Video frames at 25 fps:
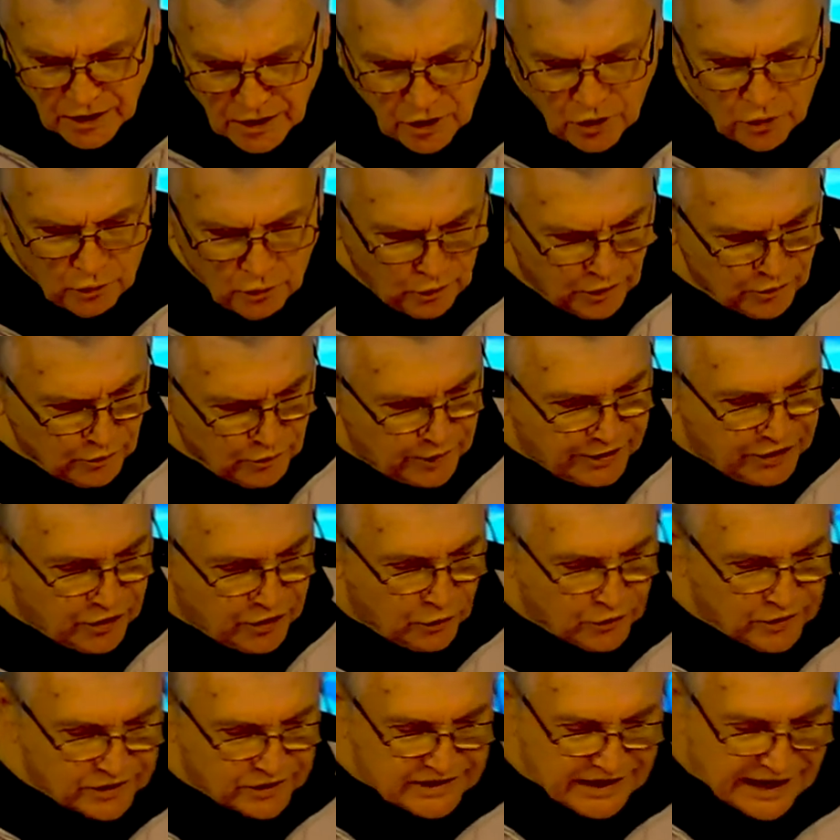When we go
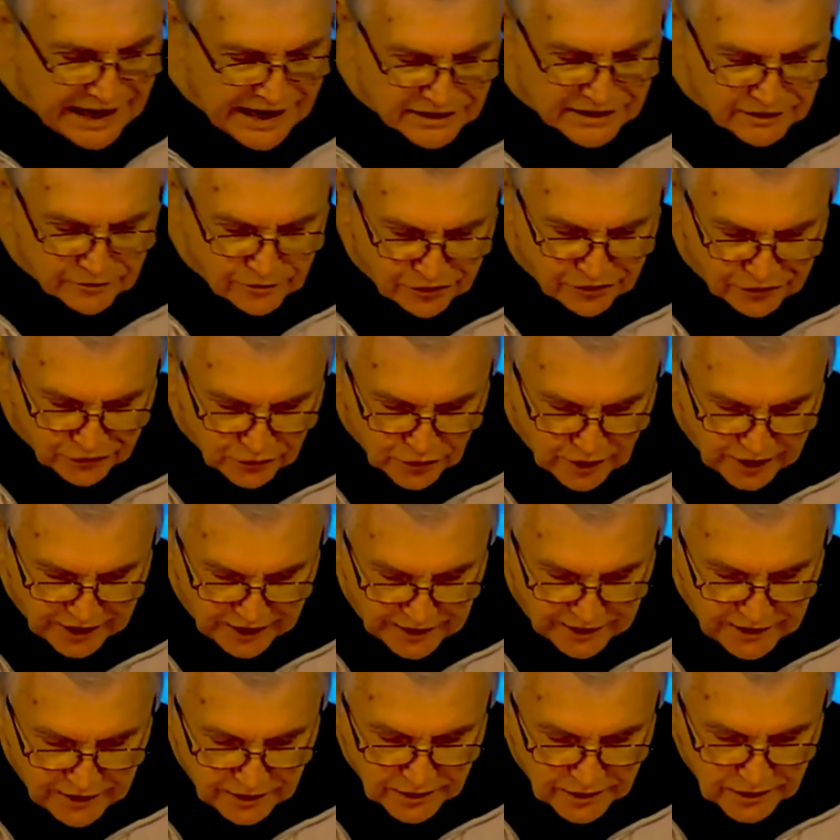to column
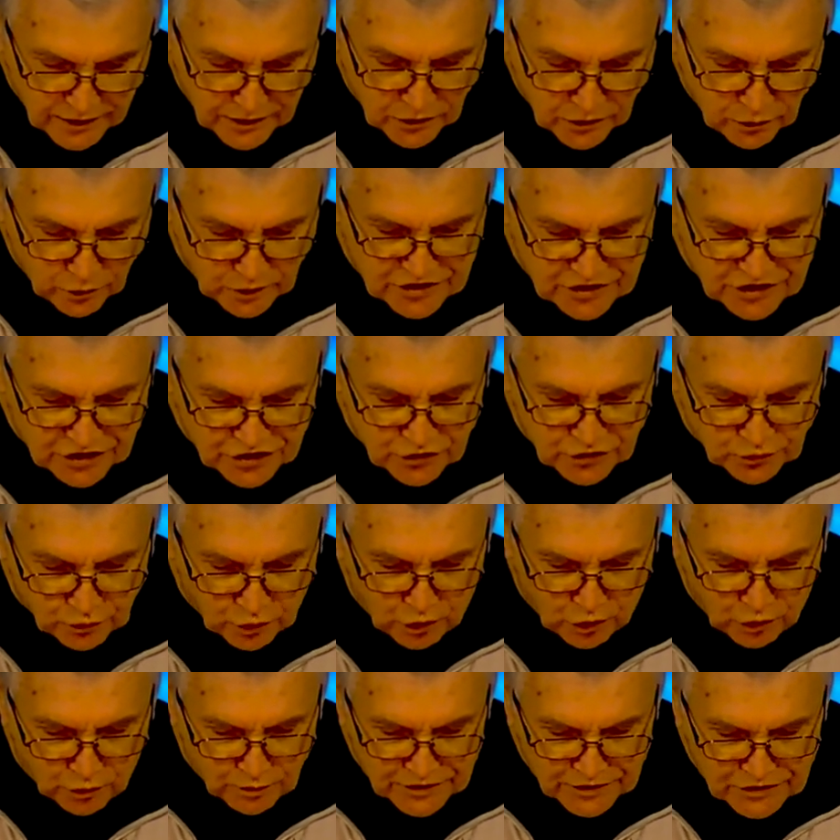three, which is
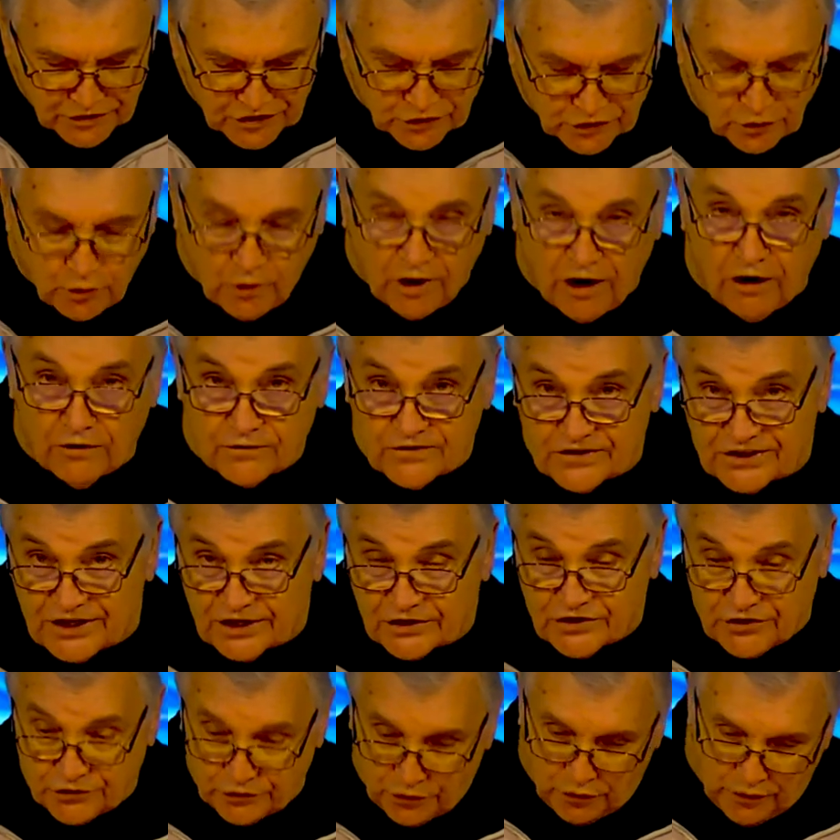Romans 12, 6
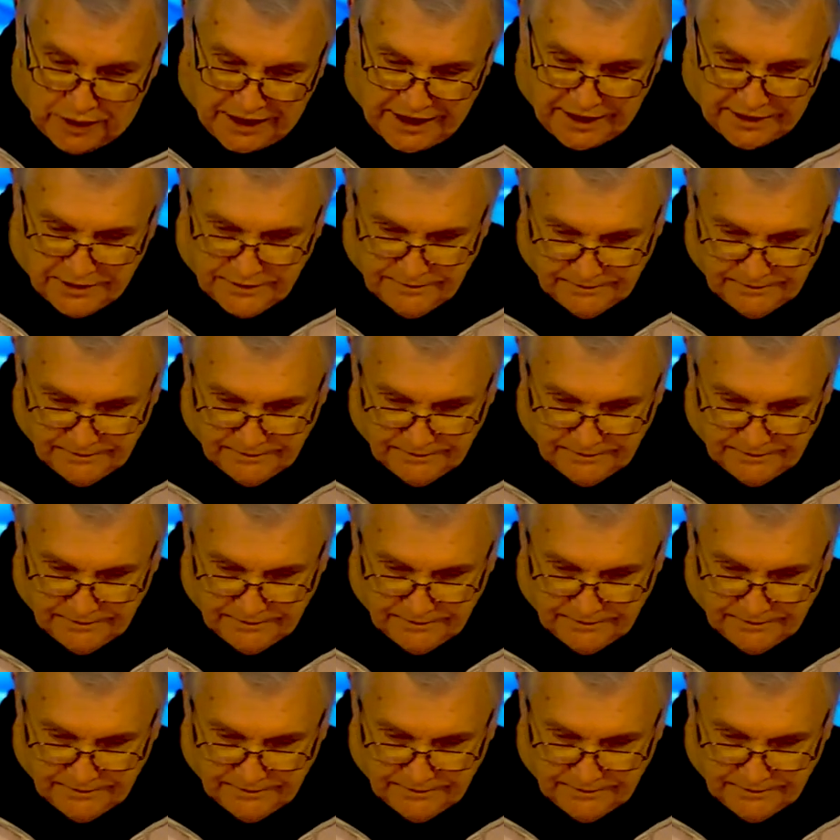through 8,